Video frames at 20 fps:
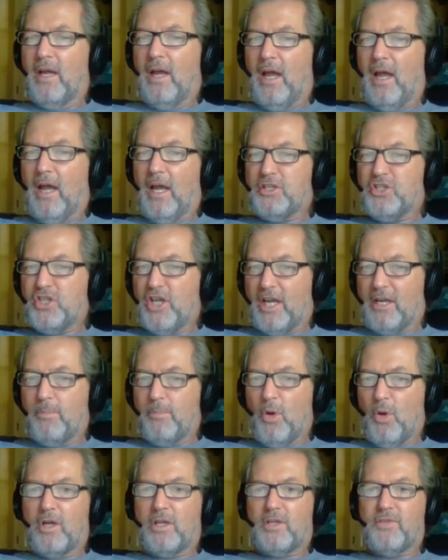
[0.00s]

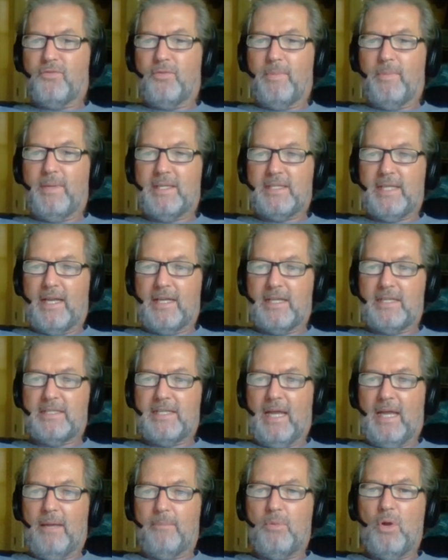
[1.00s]
checkbox from the settings
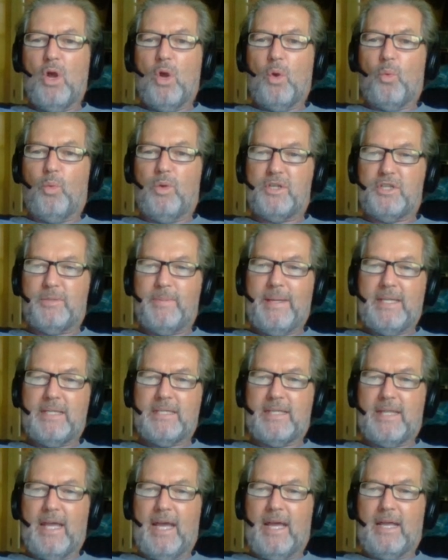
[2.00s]
tab, which
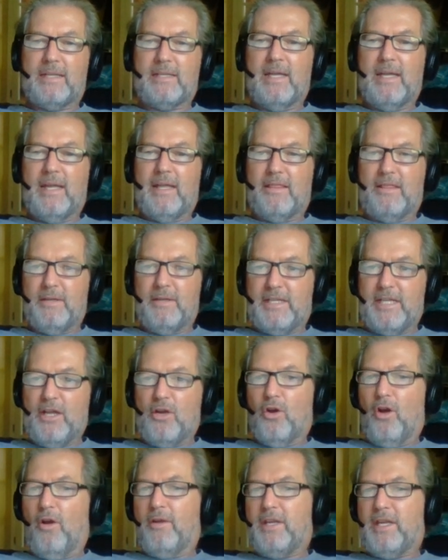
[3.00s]
means that the
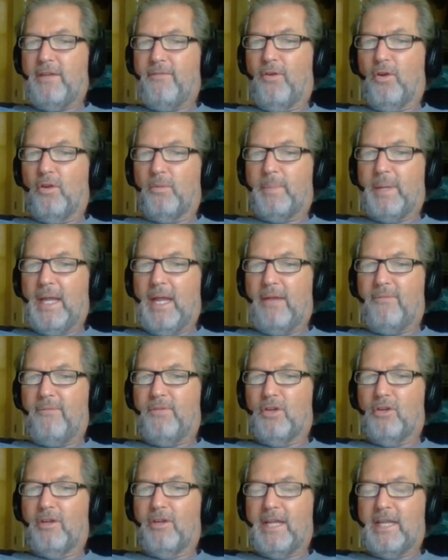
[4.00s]
default
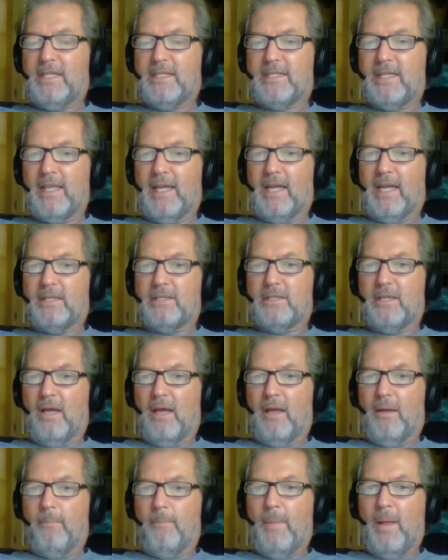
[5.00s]
behavior is that
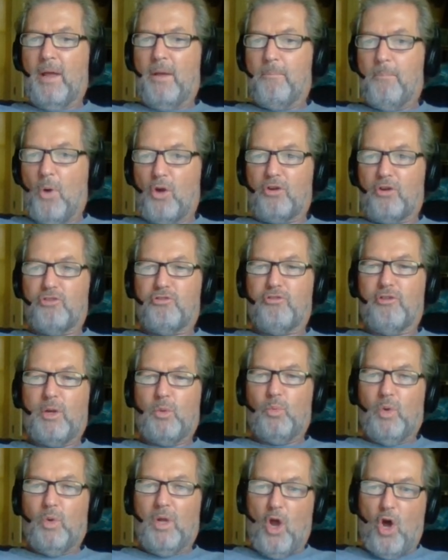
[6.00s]

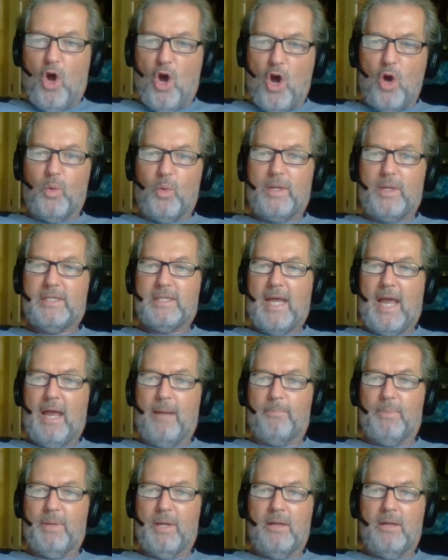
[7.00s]
monitoring will always
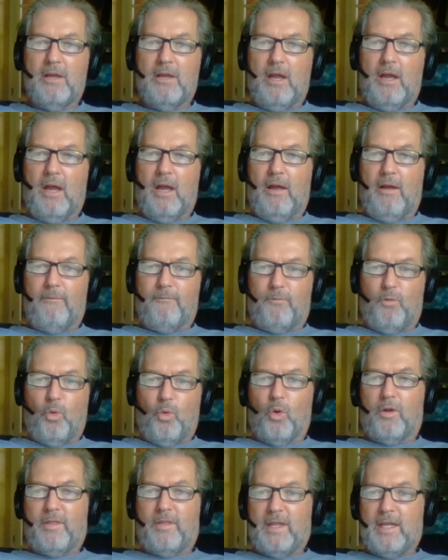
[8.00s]
happen
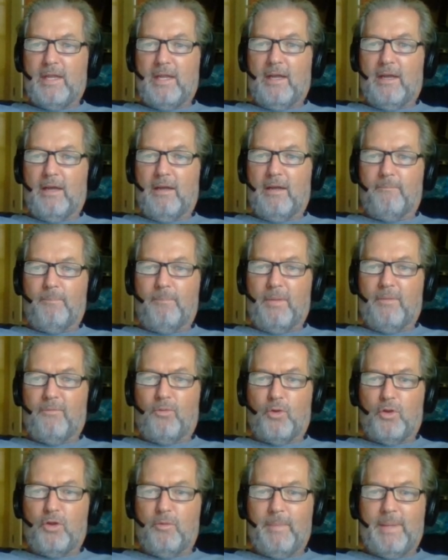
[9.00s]
for
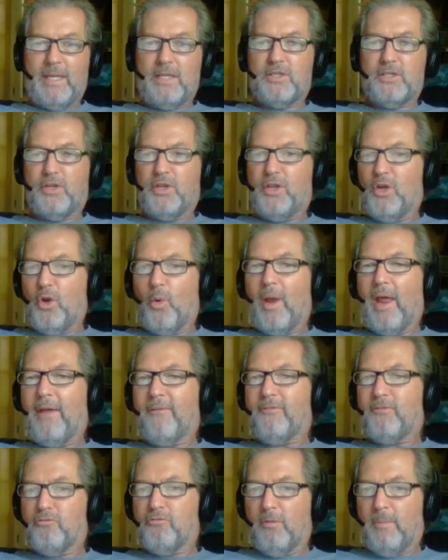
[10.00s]
your Meet, so you don't
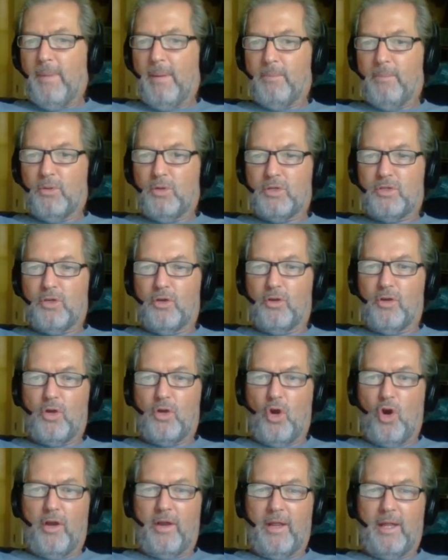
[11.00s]
have to remember to turn it
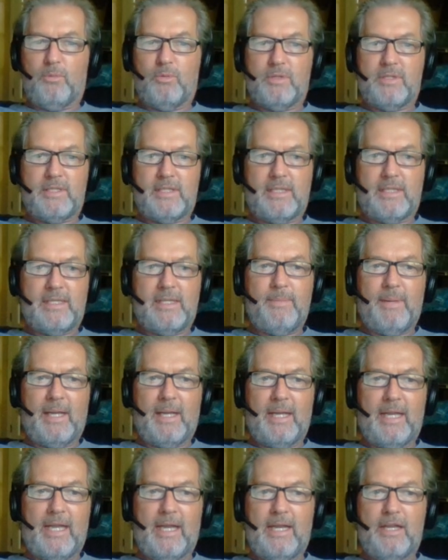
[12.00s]
on. That was
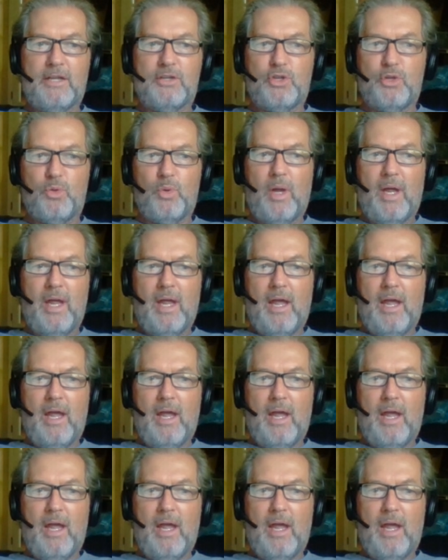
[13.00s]
seemingly an issue